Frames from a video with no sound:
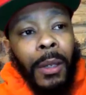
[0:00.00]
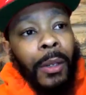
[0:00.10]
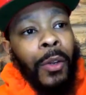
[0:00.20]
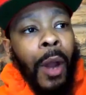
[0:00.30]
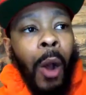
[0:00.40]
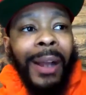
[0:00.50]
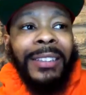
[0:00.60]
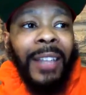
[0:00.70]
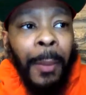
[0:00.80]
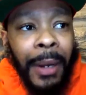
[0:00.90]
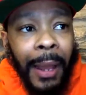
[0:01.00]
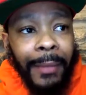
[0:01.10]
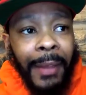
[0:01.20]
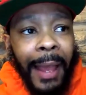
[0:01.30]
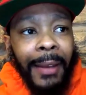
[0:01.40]
And some of
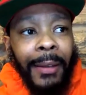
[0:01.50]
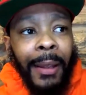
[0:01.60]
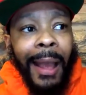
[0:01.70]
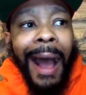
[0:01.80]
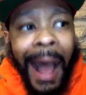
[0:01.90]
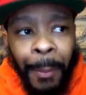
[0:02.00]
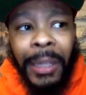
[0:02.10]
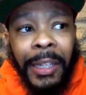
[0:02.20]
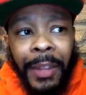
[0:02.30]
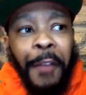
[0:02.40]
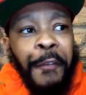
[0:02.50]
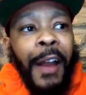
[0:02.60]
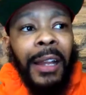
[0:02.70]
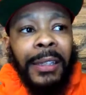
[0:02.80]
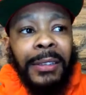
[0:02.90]
that I believe that
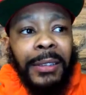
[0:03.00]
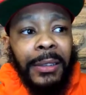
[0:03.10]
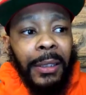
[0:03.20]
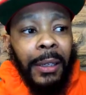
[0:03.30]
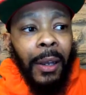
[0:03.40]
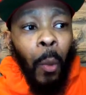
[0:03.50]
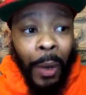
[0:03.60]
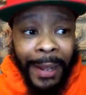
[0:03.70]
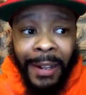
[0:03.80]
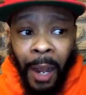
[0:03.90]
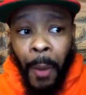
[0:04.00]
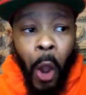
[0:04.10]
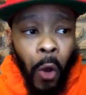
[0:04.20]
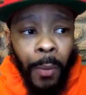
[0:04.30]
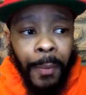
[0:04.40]
felons, when they come
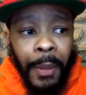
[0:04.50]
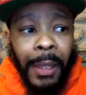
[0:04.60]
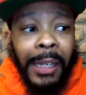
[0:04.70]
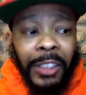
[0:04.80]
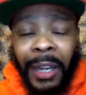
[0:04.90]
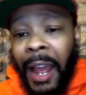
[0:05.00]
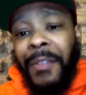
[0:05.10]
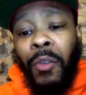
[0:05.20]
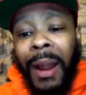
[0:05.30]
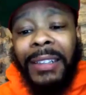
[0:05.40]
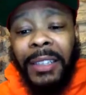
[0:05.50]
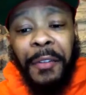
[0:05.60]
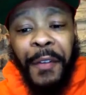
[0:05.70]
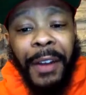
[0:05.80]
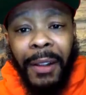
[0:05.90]
home, should have the right to
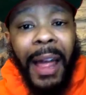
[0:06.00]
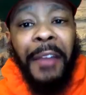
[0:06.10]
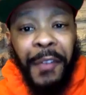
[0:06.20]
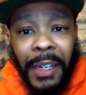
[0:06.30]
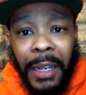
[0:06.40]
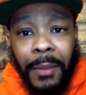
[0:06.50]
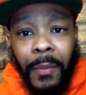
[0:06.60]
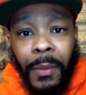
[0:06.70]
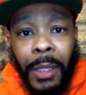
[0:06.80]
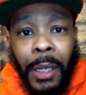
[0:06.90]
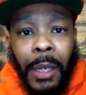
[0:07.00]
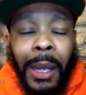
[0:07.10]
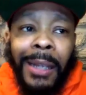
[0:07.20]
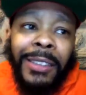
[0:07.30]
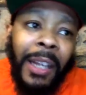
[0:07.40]
defend their life again.
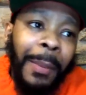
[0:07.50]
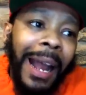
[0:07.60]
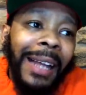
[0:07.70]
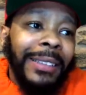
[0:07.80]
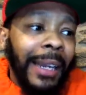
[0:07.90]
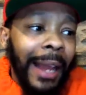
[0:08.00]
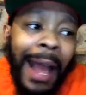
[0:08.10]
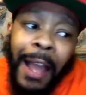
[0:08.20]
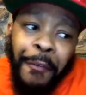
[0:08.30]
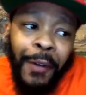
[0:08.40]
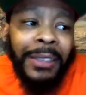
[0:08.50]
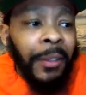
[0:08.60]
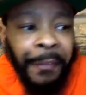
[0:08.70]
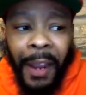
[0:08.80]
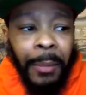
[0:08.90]
Some guys that I have friends and
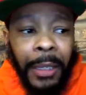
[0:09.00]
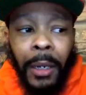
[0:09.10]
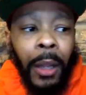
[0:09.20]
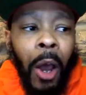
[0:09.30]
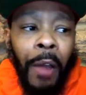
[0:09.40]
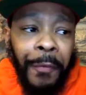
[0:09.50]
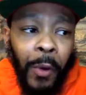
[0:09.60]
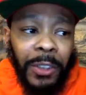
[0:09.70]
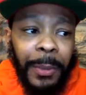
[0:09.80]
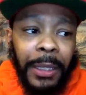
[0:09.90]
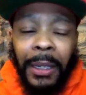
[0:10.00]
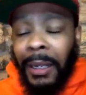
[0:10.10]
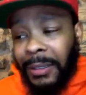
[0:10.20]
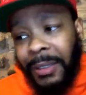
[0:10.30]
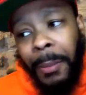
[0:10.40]
family that are law enforcement.
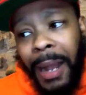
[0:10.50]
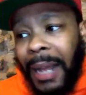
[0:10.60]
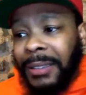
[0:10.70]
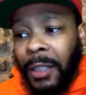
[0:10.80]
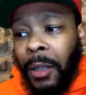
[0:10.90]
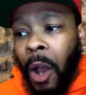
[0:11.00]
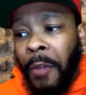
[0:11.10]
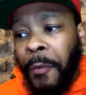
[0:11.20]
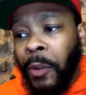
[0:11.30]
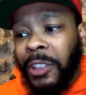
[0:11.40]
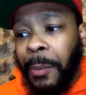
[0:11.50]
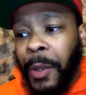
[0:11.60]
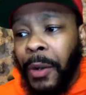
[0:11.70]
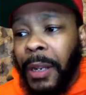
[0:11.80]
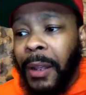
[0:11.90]
Some guys in the law enforcement
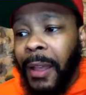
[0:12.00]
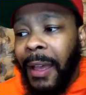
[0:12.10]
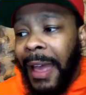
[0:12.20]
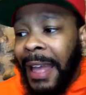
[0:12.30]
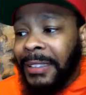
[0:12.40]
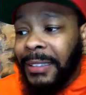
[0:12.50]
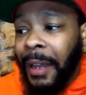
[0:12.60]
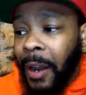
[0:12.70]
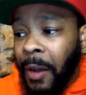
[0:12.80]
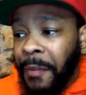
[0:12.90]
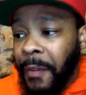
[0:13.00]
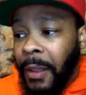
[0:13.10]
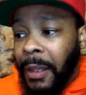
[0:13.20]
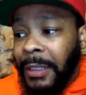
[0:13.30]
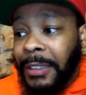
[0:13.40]
community, instead of
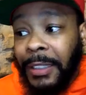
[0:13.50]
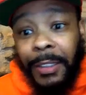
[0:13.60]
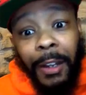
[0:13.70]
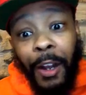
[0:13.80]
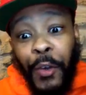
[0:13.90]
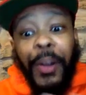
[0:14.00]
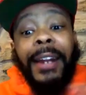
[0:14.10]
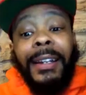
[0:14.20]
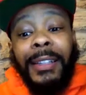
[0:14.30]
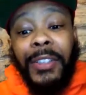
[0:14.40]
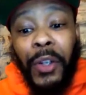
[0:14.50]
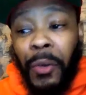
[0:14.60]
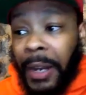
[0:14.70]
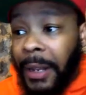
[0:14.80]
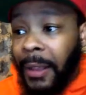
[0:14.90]
just agreeing to
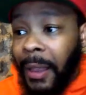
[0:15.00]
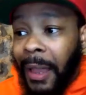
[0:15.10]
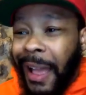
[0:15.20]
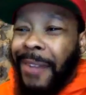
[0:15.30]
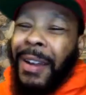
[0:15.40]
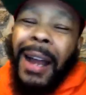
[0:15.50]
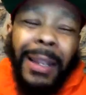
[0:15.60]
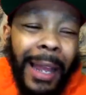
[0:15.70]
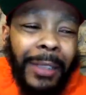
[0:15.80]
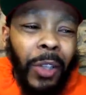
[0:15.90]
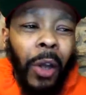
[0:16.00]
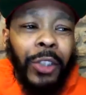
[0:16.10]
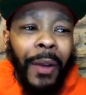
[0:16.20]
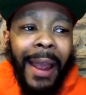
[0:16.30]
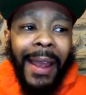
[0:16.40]
disagree, have kind of like talked
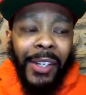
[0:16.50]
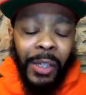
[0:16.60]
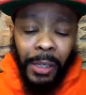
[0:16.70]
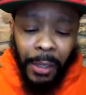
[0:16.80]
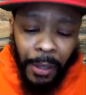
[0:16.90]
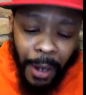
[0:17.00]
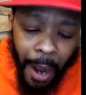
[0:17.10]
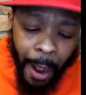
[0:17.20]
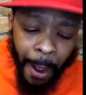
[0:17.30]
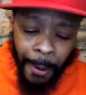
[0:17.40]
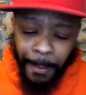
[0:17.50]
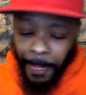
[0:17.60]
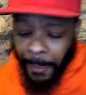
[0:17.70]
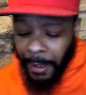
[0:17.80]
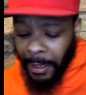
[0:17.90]
trash.
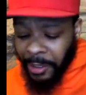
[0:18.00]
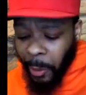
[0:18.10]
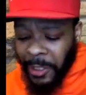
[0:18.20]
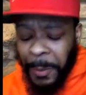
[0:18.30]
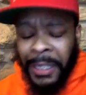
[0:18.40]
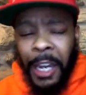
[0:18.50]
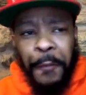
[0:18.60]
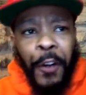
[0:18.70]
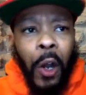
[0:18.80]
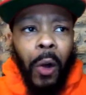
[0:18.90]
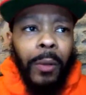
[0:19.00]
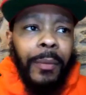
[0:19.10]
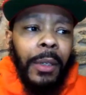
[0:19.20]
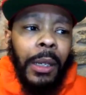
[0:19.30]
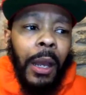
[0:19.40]
So it's been difficult.
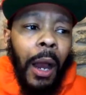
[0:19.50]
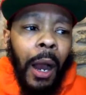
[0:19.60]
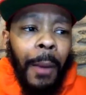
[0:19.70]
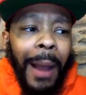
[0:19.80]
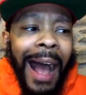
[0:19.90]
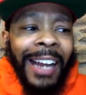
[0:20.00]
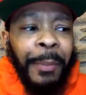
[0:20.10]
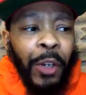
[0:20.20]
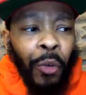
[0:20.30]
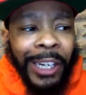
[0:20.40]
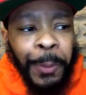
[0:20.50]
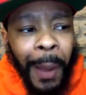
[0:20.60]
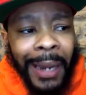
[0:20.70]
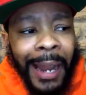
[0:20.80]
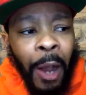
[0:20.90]
I'd be rich
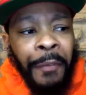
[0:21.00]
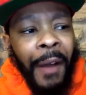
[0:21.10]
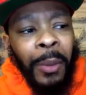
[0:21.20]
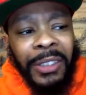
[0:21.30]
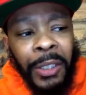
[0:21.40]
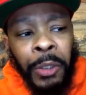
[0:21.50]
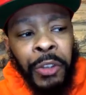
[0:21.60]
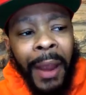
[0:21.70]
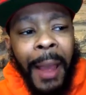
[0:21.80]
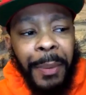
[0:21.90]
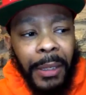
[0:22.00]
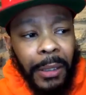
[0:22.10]
by now if I was still trapping.